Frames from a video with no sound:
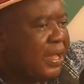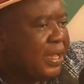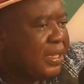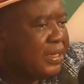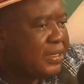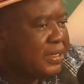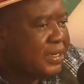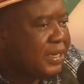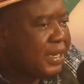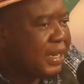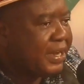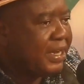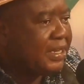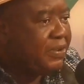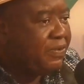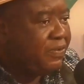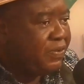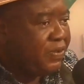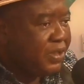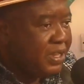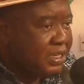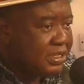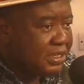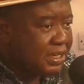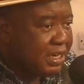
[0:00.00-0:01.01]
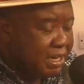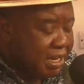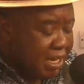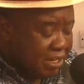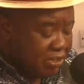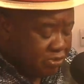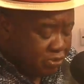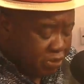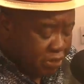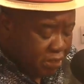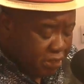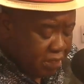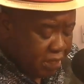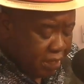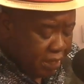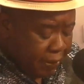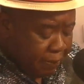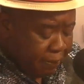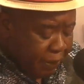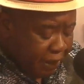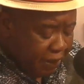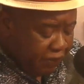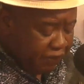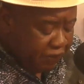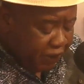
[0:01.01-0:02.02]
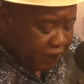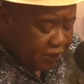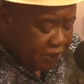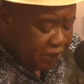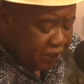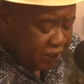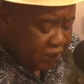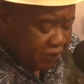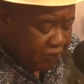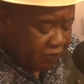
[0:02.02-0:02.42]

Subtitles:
till the creative industry benefited.